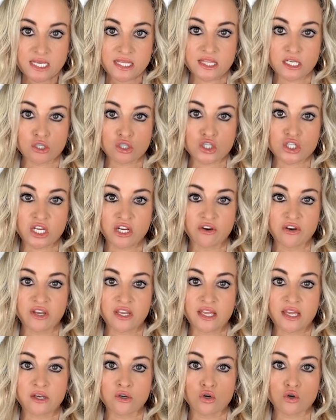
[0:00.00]
Their
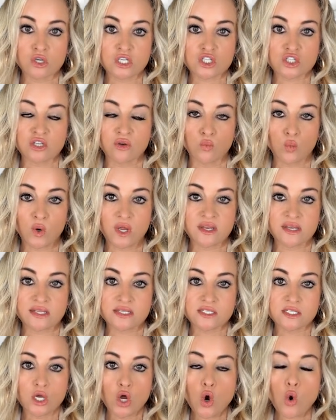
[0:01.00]
charity and Christian
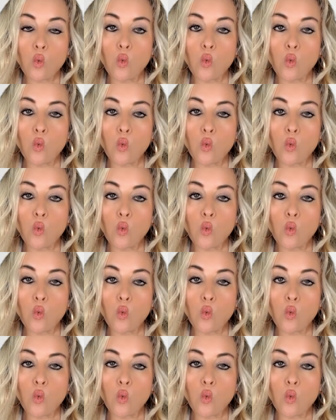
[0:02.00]
witness